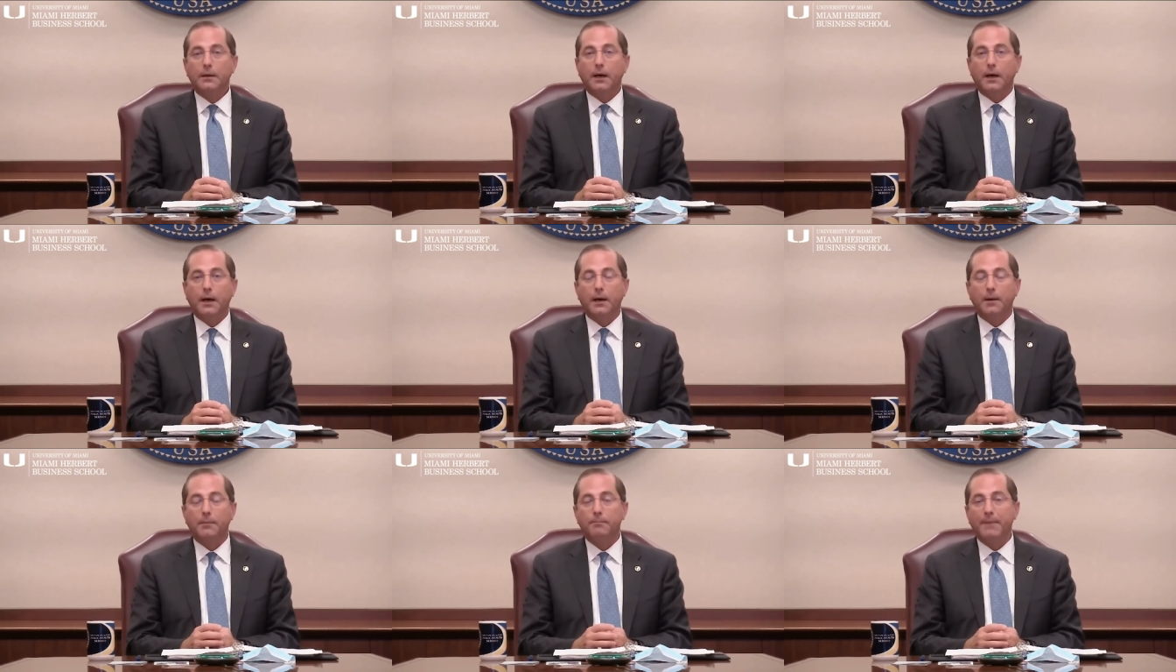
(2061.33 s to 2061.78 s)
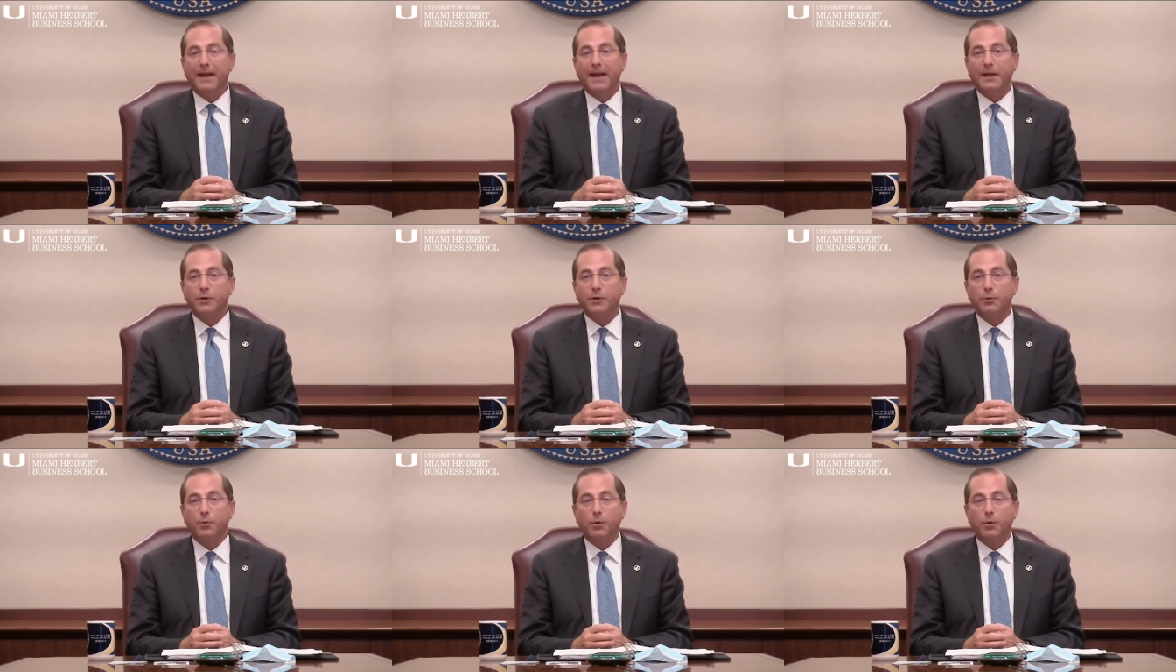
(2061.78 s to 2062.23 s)

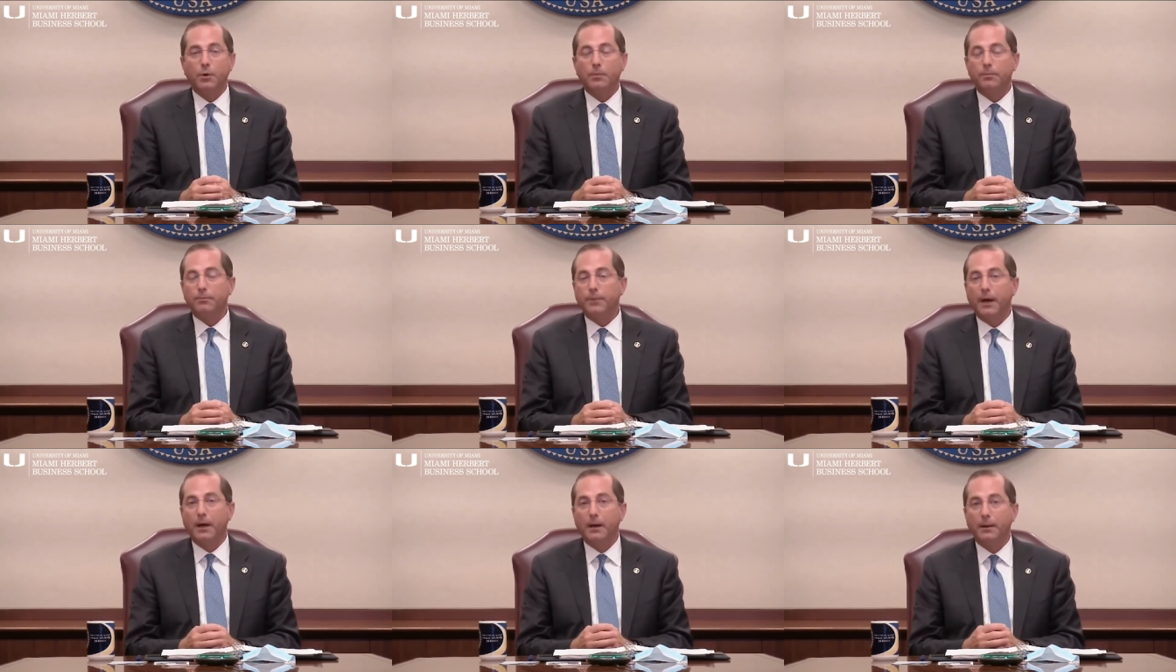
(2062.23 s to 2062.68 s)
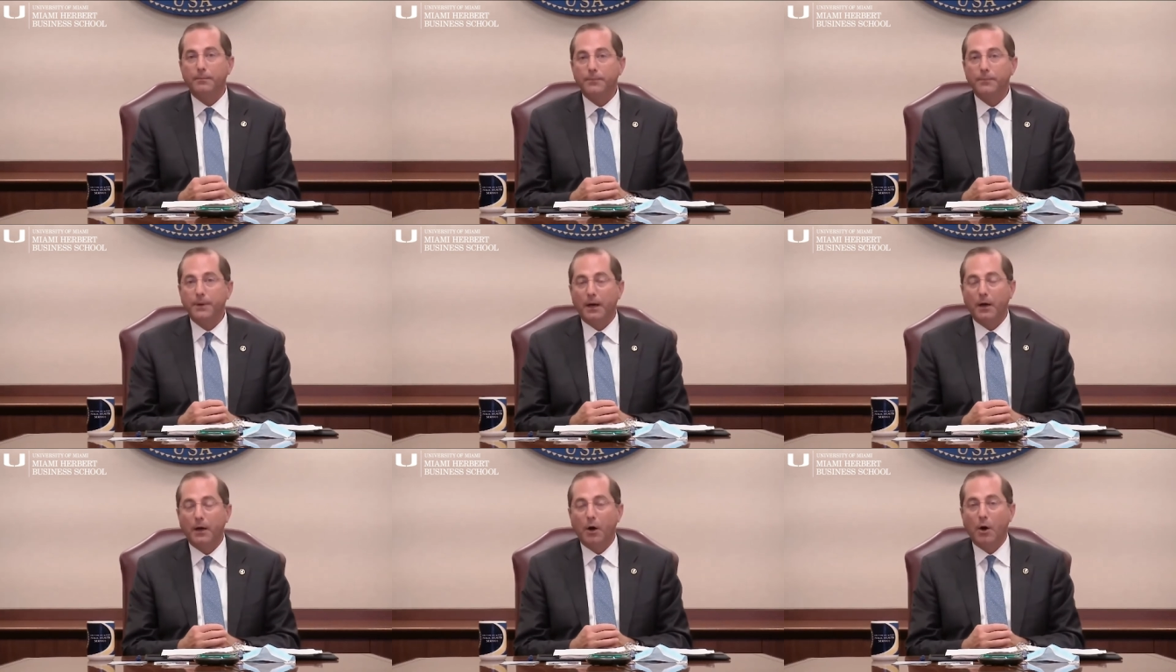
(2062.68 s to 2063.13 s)

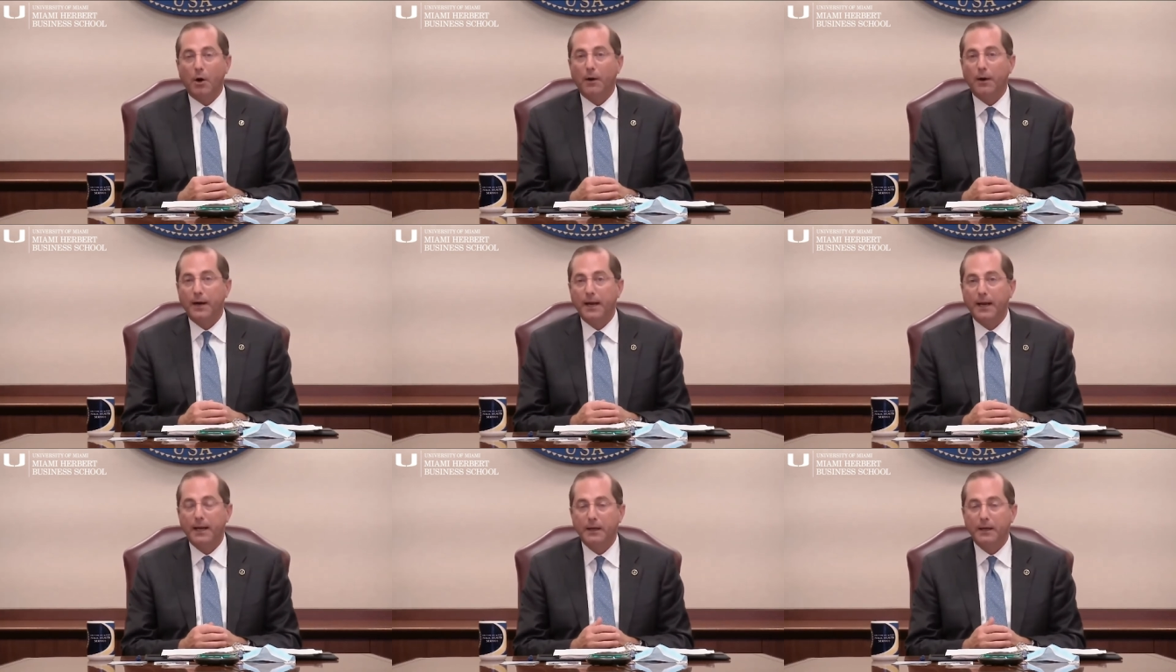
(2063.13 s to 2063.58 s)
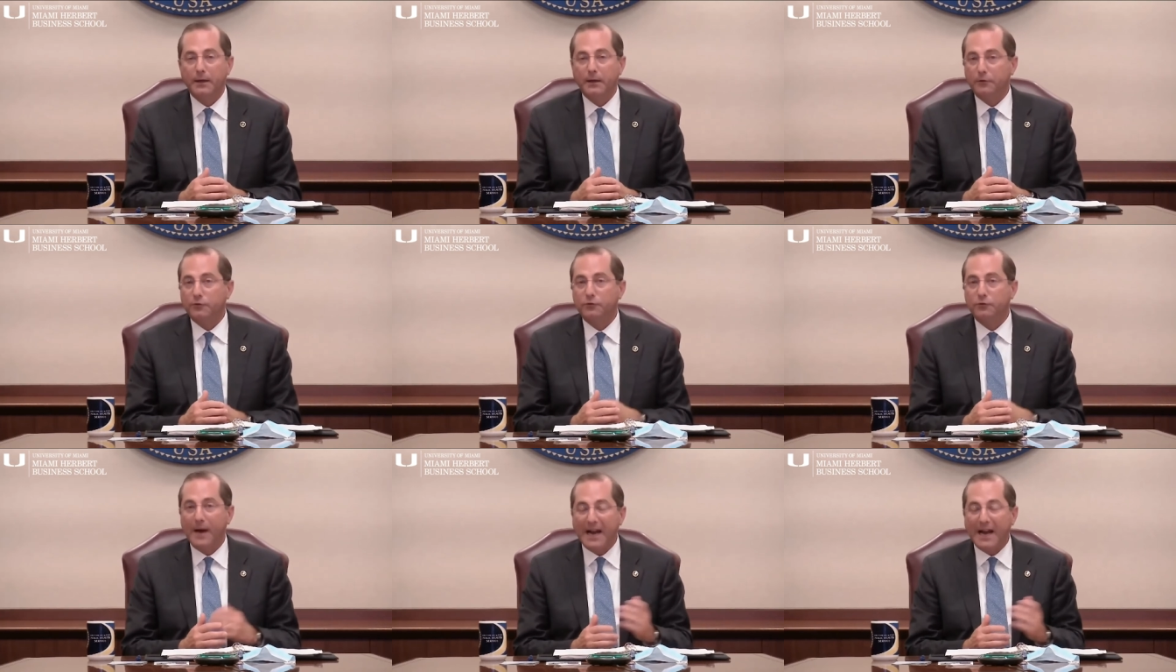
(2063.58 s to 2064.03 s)
RNA
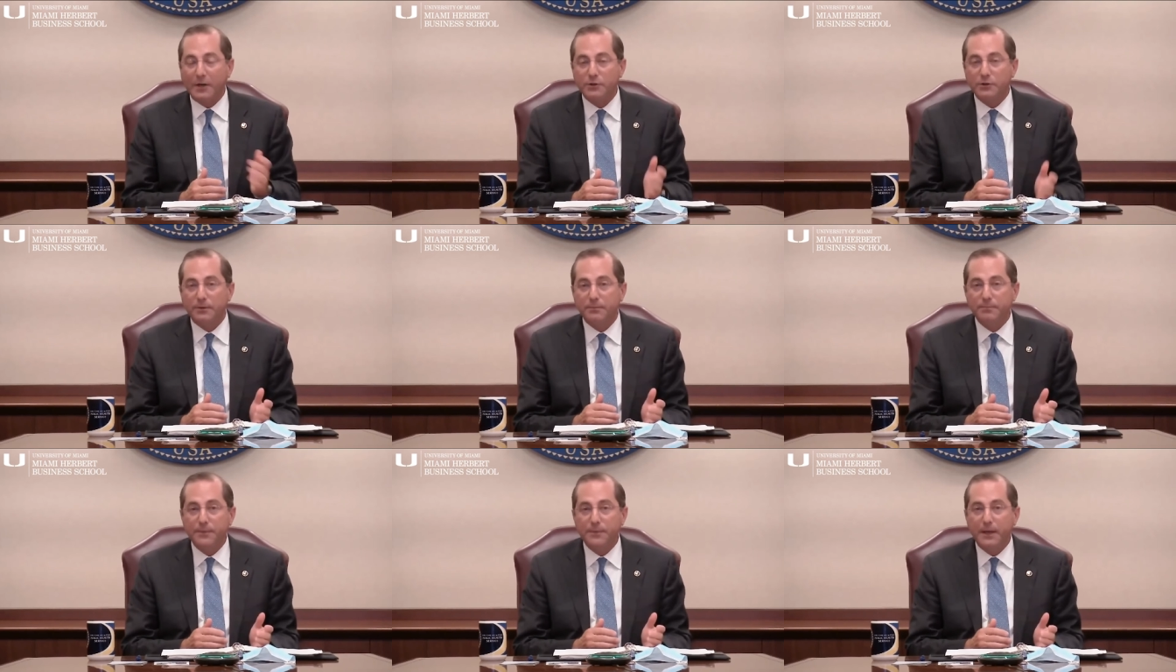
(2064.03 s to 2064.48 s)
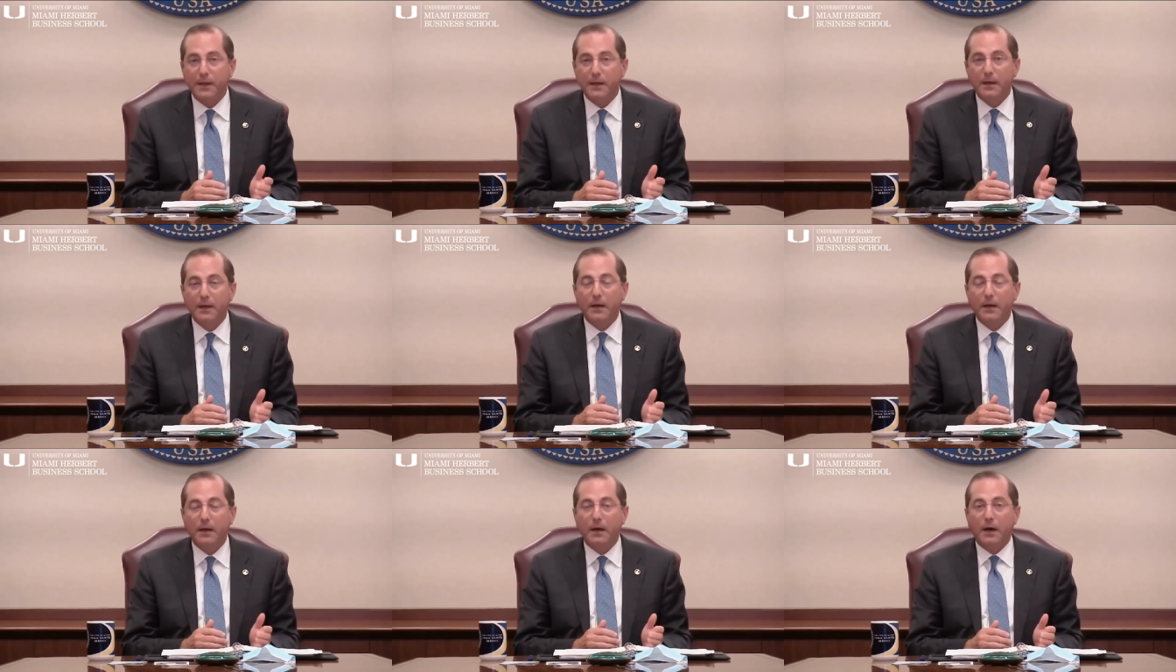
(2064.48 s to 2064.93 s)
extraction.
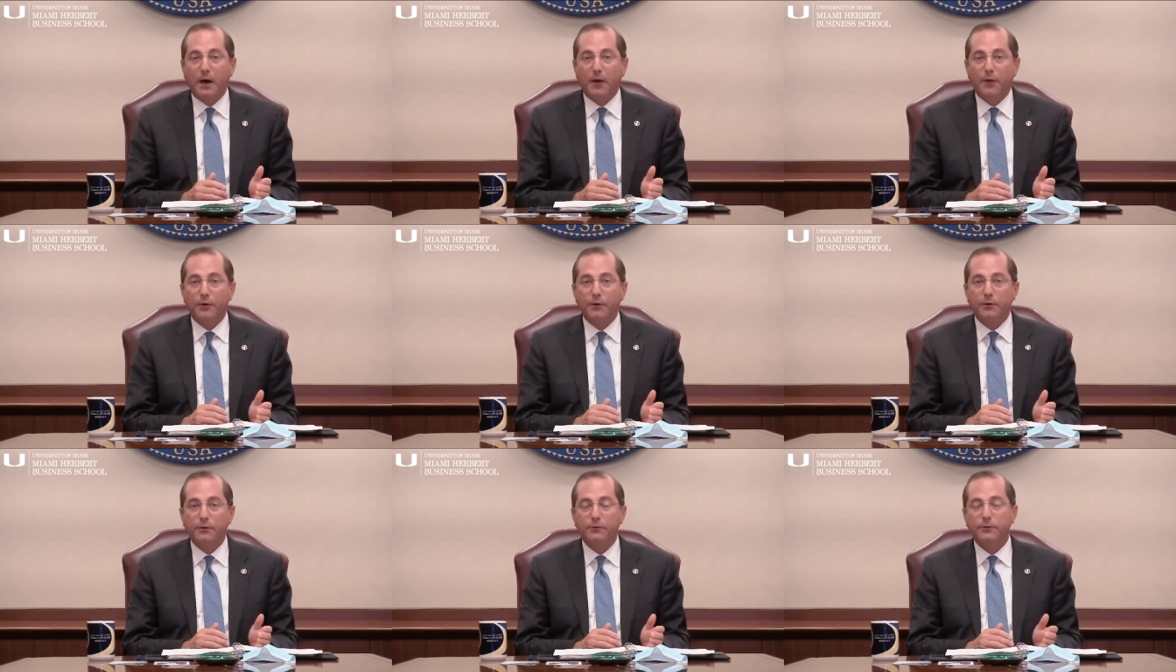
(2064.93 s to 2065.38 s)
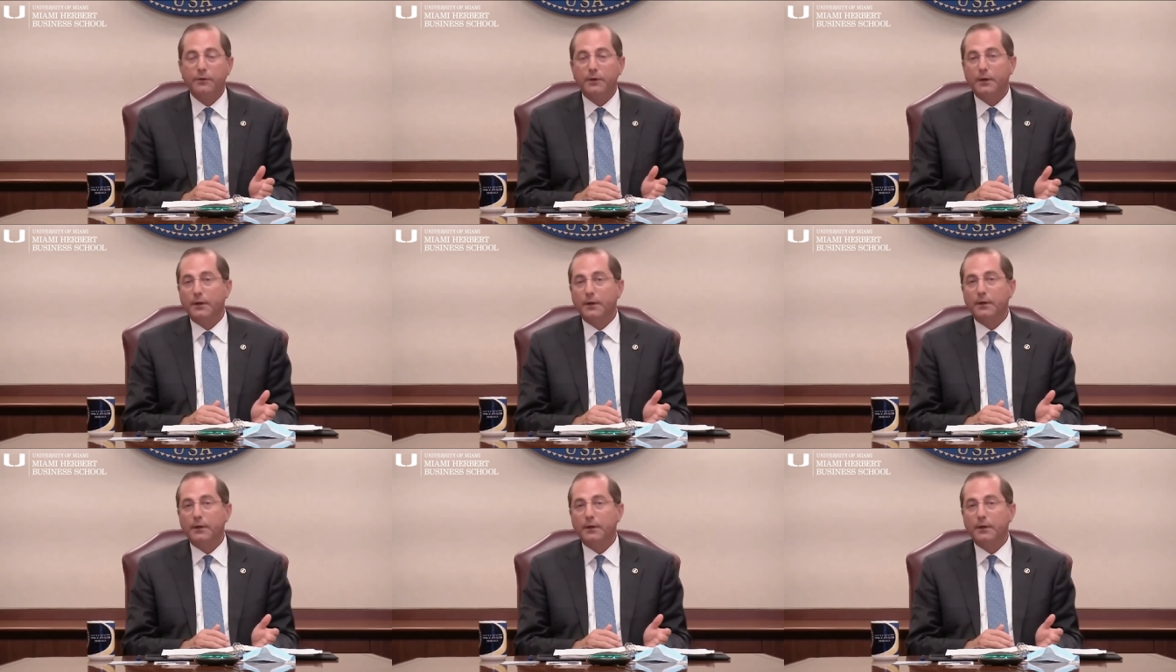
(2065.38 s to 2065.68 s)
Others